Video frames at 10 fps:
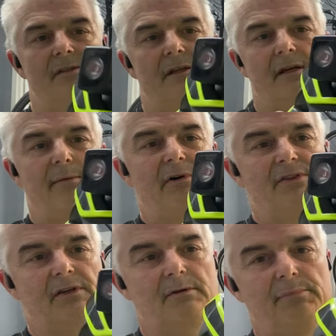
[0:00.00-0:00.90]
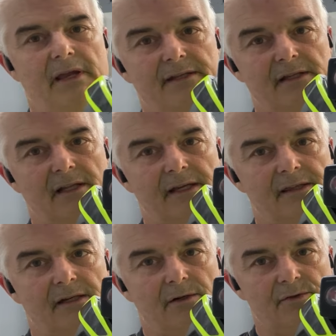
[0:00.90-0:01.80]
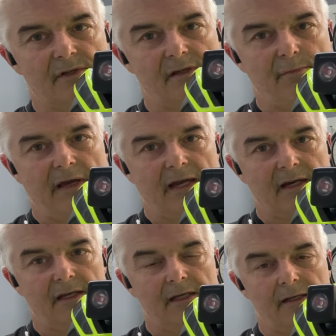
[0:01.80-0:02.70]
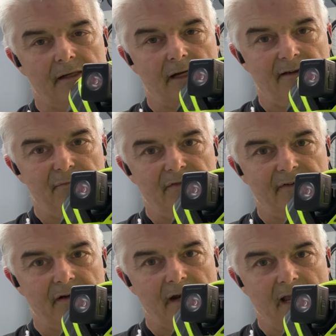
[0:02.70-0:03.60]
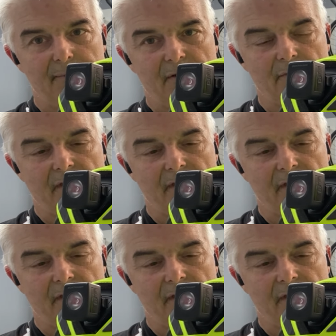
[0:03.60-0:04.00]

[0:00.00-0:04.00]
that I bought the companion light that goes on the back and I've been very happy with